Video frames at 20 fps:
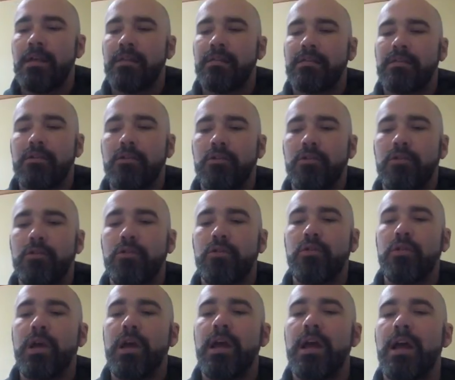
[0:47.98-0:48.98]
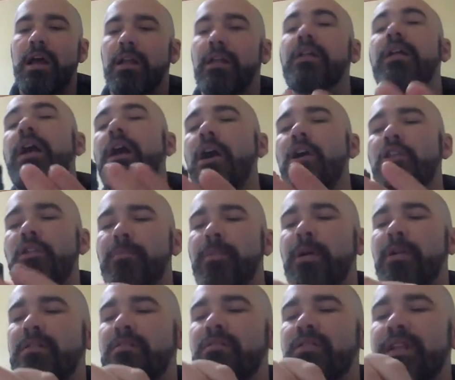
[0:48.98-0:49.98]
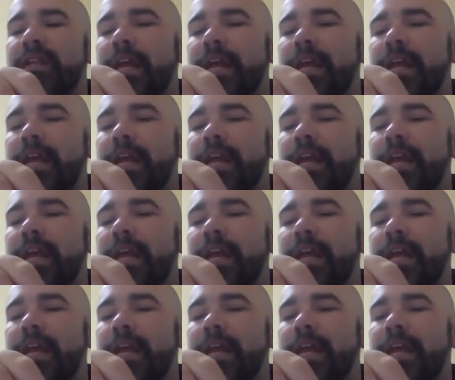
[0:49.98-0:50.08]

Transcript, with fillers: So, other parts of the